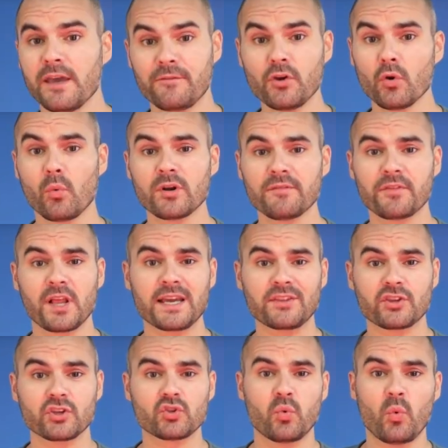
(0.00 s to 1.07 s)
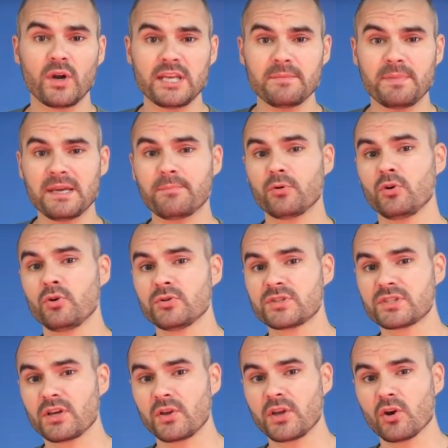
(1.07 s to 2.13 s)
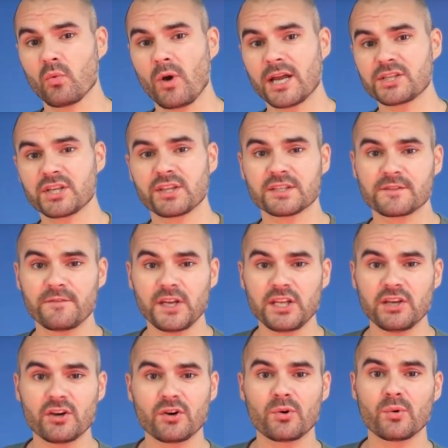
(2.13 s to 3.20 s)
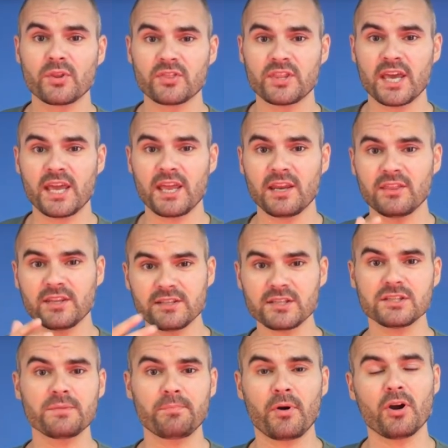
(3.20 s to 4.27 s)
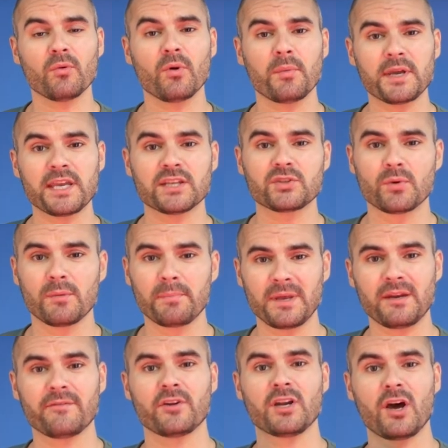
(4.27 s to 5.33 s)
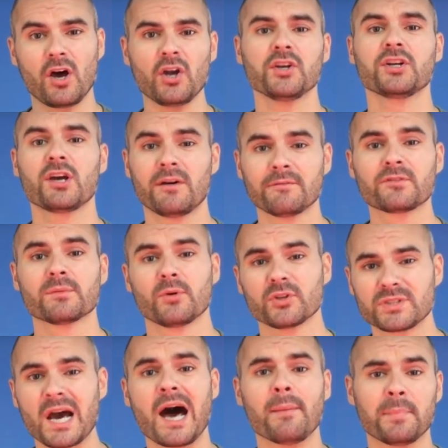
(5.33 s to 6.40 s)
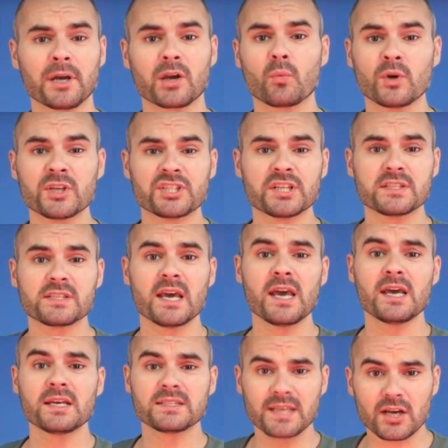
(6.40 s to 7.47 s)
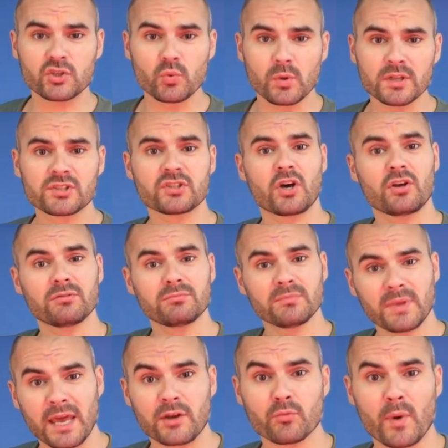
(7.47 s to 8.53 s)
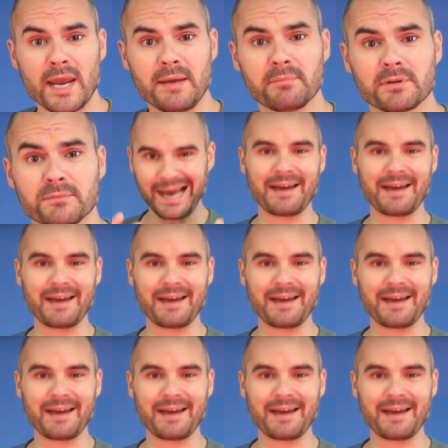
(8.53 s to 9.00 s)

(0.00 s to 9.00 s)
If you're one of like the 20 people who's still here watching this video, then this is the part where we get to a bit of an uncomfortable topic, which is sexual assault and rape.